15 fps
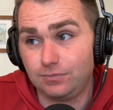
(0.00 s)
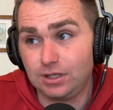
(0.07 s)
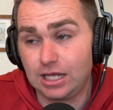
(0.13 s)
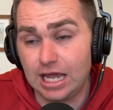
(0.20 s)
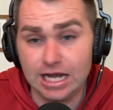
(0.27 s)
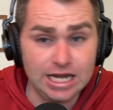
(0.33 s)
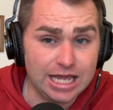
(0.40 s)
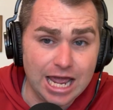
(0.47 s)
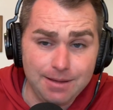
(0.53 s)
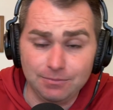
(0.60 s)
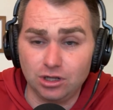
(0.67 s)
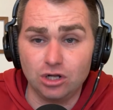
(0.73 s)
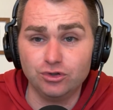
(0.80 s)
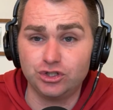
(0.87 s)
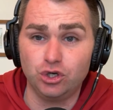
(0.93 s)
And you came
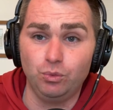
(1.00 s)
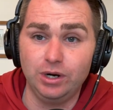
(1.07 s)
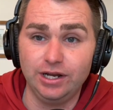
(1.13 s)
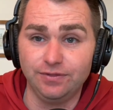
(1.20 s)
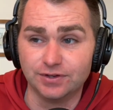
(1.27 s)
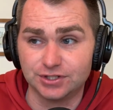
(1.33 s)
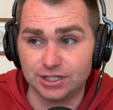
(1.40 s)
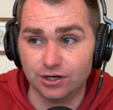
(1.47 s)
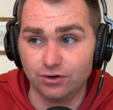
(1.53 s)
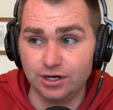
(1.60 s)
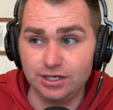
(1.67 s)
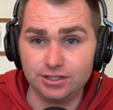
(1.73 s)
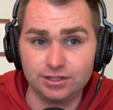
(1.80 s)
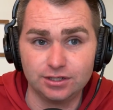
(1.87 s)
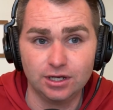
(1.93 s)
close to winning the
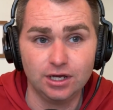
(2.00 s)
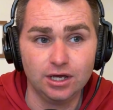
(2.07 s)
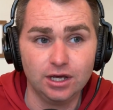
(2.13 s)
series.